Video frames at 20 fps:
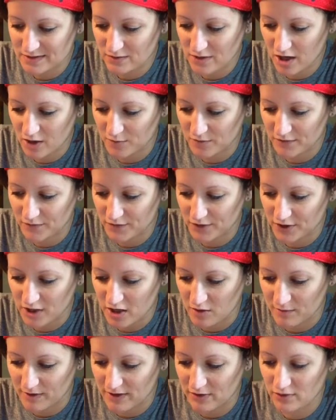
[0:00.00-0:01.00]
will help me figure
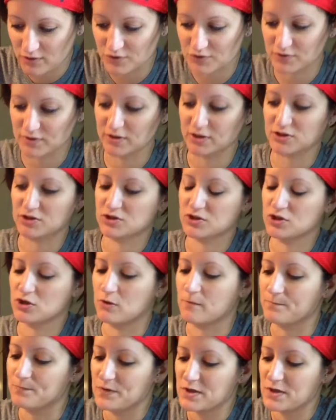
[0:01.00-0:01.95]
out my grocery list too.